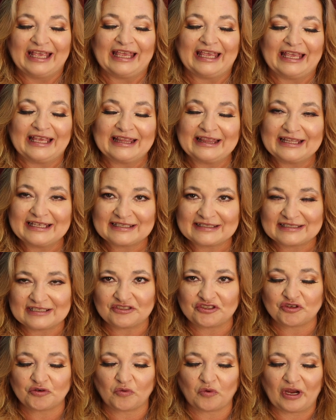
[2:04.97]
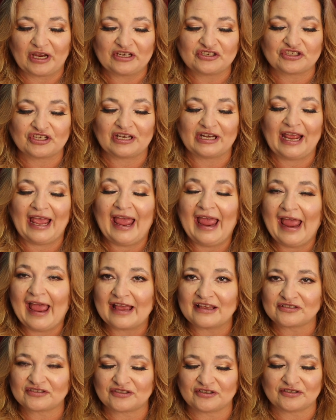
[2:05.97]
In this situation,
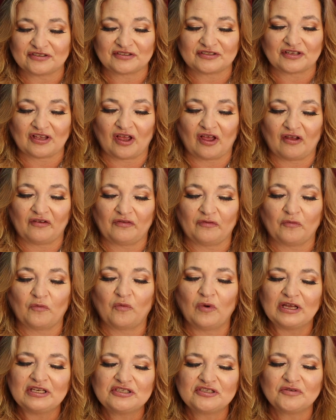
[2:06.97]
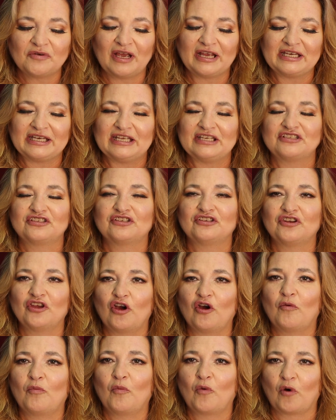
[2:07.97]
ask yourself, what do I need to
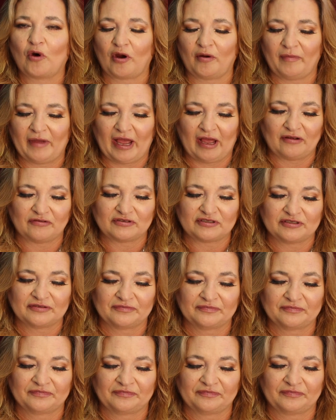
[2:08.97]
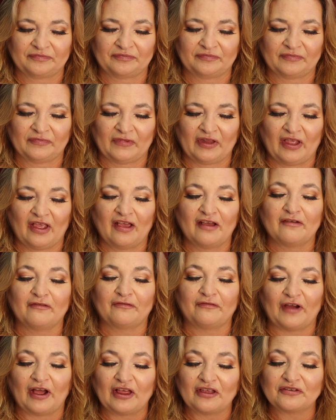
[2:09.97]
know more about?
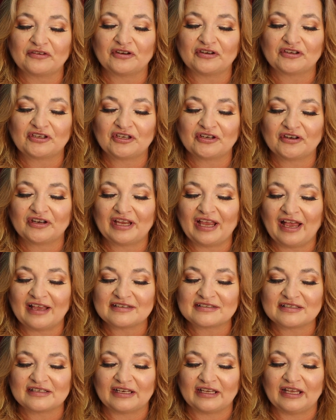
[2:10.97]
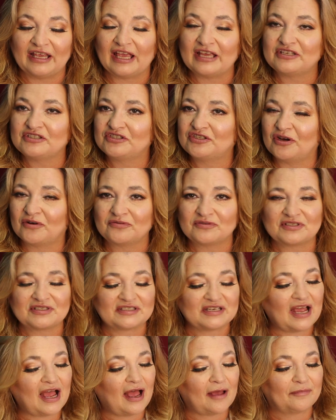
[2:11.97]
Follow your curiosity and don't
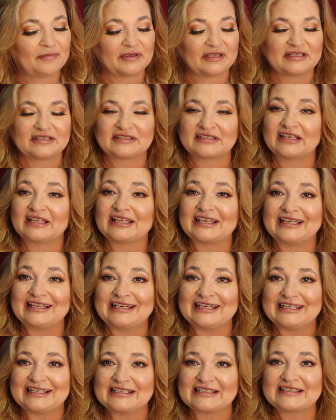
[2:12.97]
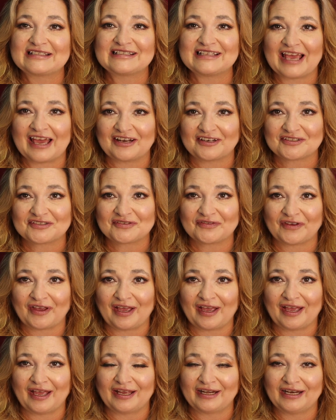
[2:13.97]
stop until it is
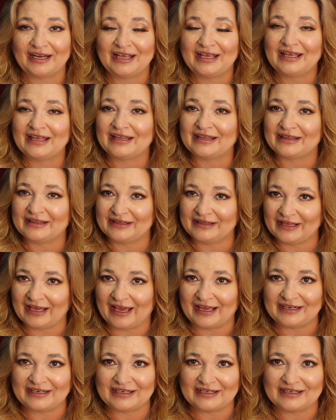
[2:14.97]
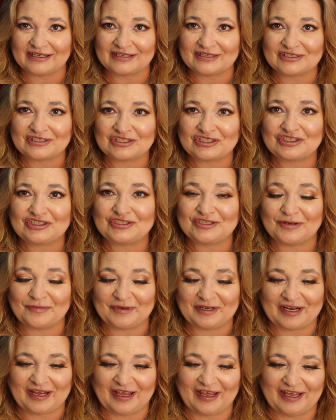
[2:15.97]
satisfied. That is
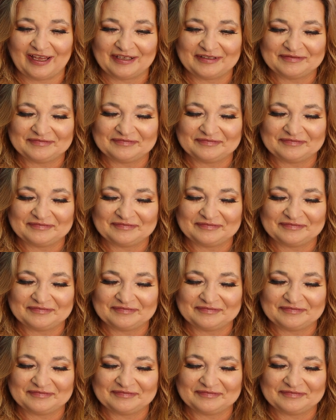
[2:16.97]
Gemini.